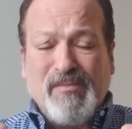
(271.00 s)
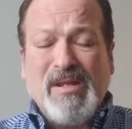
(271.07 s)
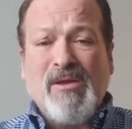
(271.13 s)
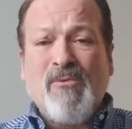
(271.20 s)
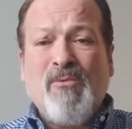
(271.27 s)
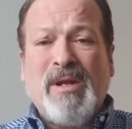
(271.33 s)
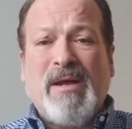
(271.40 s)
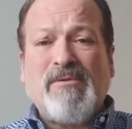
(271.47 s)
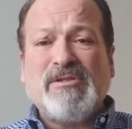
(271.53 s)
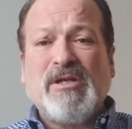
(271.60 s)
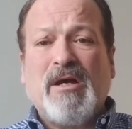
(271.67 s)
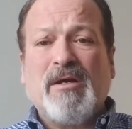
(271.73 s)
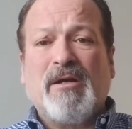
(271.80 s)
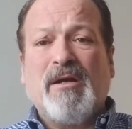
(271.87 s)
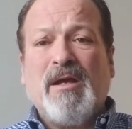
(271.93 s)
When I was
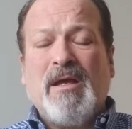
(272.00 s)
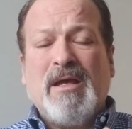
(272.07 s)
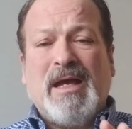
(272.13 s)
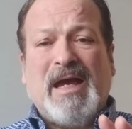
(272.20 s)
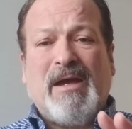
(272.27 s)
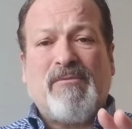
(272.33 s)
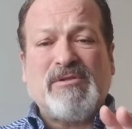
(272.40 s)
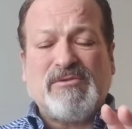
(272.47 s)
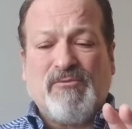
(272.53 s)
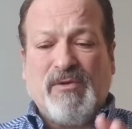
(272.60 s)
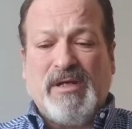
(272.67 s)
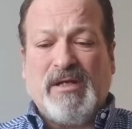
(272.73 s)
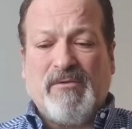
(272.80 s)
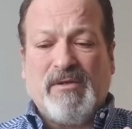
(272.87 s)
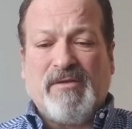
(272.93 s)
younger, I was
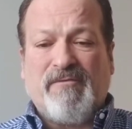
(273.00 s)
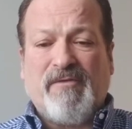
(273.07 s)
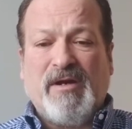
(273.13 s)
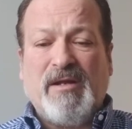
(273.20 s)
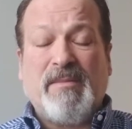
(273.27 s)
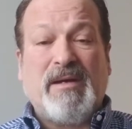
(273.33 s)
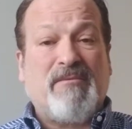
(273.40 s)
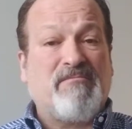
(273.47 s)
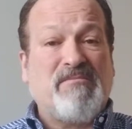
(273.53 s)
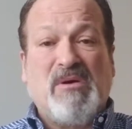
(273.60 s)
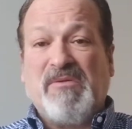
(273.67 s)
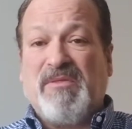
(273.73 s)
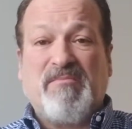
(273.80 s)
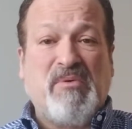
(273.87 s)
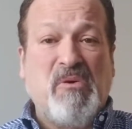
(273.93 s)
reading with a friend of mine,
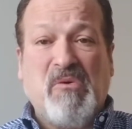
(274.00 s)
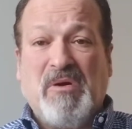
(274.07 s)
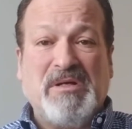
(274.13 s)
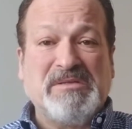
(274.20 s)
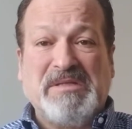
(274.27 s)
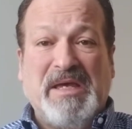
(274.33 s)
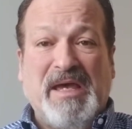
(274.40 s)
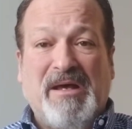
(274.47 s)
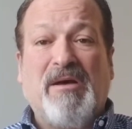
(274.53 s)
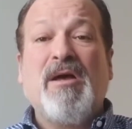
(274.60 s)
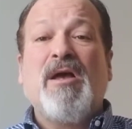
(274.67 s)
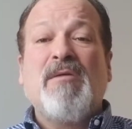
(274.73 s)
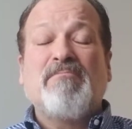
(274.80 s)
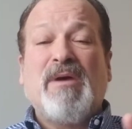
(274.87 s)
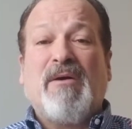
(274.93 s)
both poor as hell,
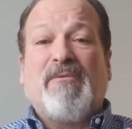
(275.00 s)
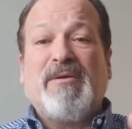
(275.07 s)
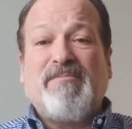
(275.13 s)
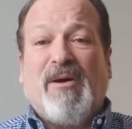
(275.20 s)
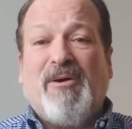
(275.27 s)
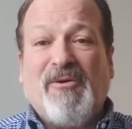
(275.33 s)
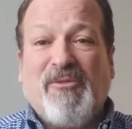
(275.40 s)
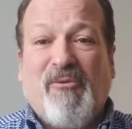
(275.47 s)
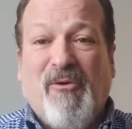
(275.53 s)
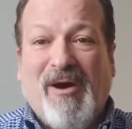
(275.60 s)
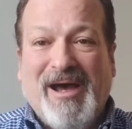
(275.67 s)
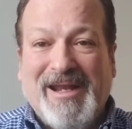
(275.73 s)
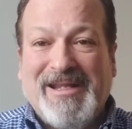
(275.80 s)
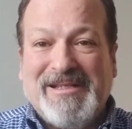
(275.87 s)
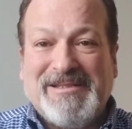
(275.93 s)
but we both
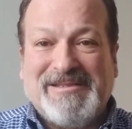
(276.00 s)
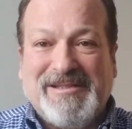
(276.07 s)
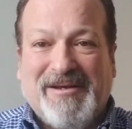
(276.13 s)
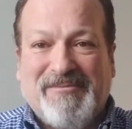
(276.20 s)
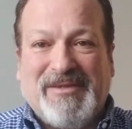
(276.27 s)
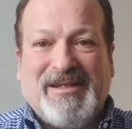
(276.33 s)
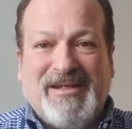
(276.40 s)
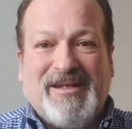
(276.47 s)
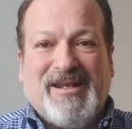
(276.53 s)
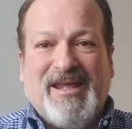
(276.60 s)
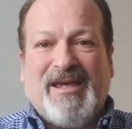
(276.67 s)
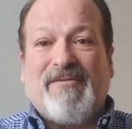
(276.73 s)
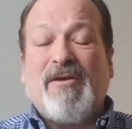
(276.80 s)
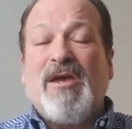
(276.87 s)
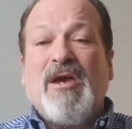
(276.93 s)
wanted something in
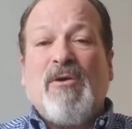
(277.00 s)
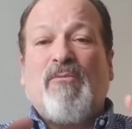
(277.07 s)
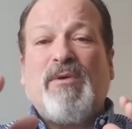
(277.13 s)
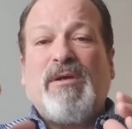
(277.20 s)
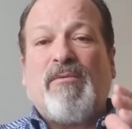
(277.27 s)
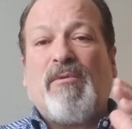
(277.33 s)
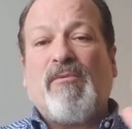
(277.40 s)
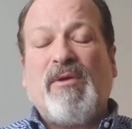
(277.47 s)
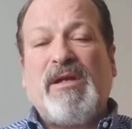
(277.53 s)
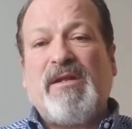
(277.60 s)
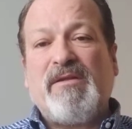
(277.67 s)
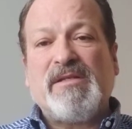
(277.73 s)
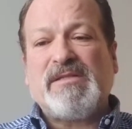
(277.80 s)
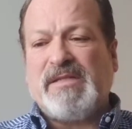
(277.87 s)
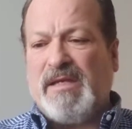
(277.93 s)
life. We were reading
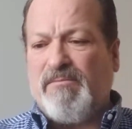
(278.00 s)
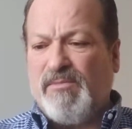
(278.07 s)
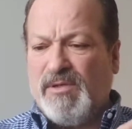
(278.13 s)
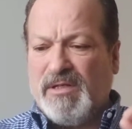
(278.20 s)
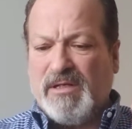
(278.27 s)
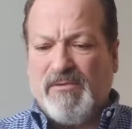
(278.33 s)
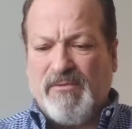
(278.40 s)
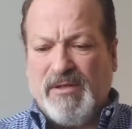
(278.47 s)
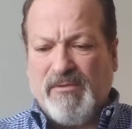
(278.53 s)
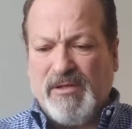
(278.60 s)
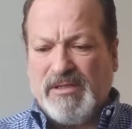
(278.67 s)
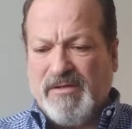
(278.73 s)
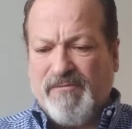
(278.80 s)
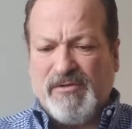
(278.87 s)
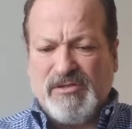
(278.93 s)
the same book, and we were
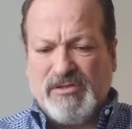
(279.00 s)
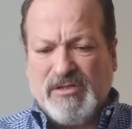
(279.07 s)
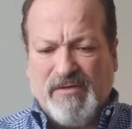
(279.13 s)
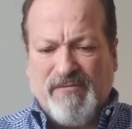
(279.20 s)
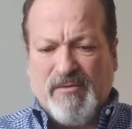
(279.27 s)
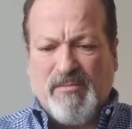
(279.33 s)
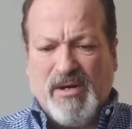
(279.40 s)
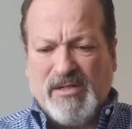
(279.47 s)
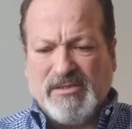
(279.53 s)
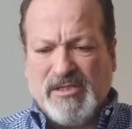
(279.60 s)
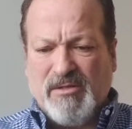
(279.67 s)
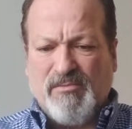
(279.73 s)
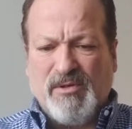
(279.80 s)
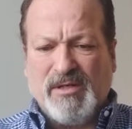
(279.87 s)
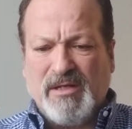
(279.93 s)
different parts of the
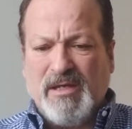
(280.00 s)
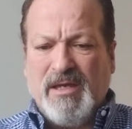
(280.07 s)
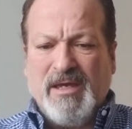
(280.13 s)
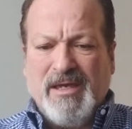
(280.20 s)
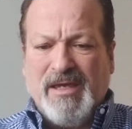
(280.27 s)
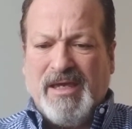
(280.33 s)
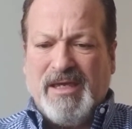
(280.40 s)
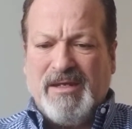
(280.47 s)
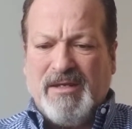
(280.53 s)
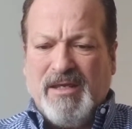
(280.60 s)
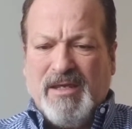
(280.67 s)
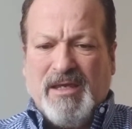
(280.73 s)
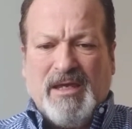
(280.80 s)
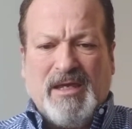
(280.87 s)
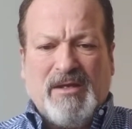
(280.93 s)
book,
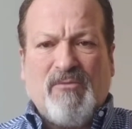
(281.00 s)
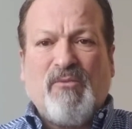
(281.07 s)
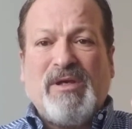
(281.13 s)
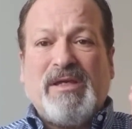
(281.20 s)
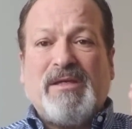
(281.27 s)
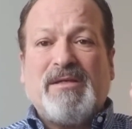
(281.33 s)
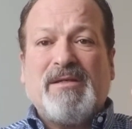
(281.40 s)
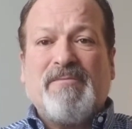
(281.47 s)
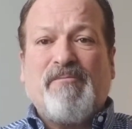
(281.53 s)
and we